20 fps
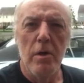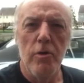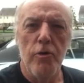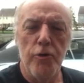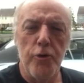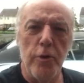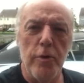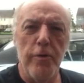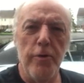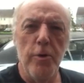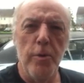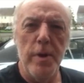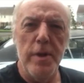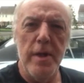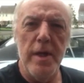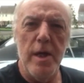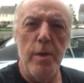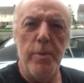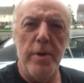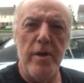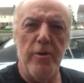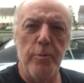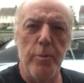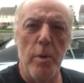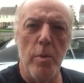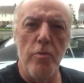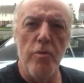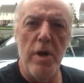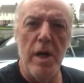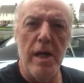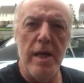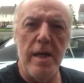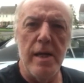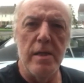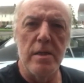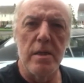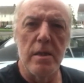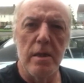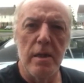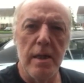so if you know where the ABS pump really
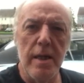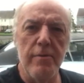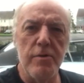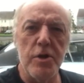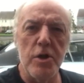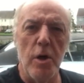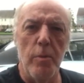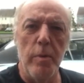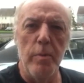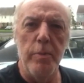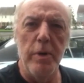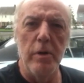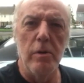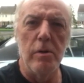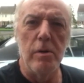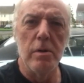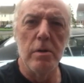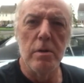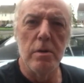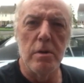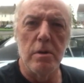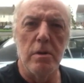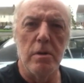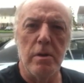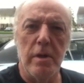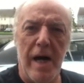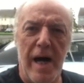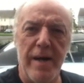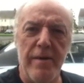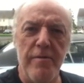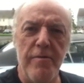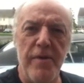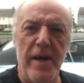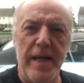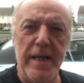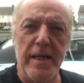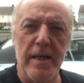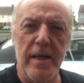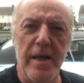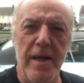is us a comment below so I can
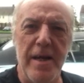find it